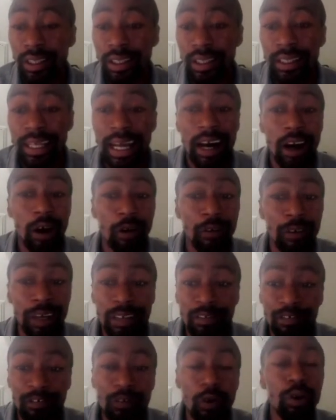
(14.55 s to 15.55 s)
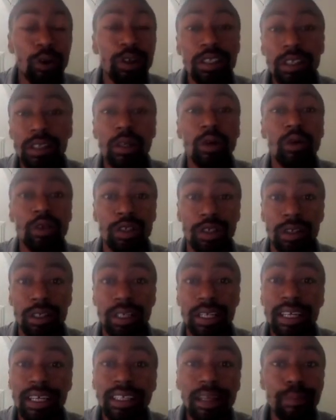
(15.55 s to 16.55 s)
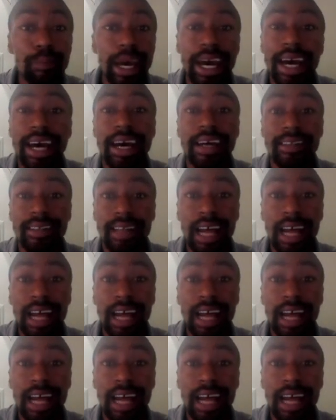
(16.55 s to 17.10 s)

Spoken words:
Now, in full disclosure, in the past,